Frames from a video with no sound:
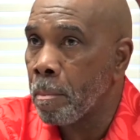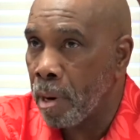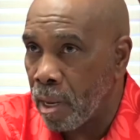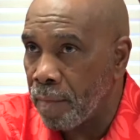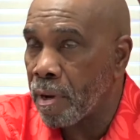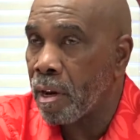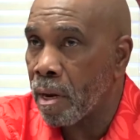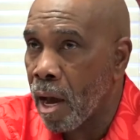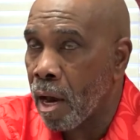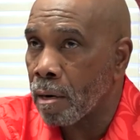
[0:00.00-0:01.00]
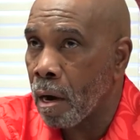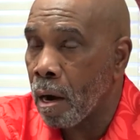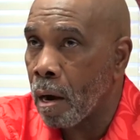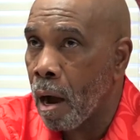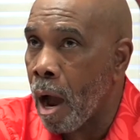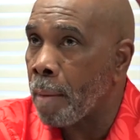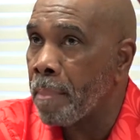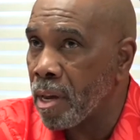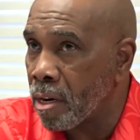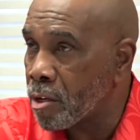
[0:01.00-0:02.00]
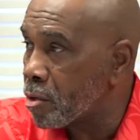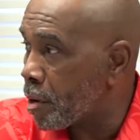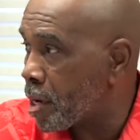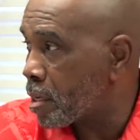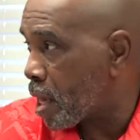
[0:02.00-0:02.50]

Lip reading: Our administrators,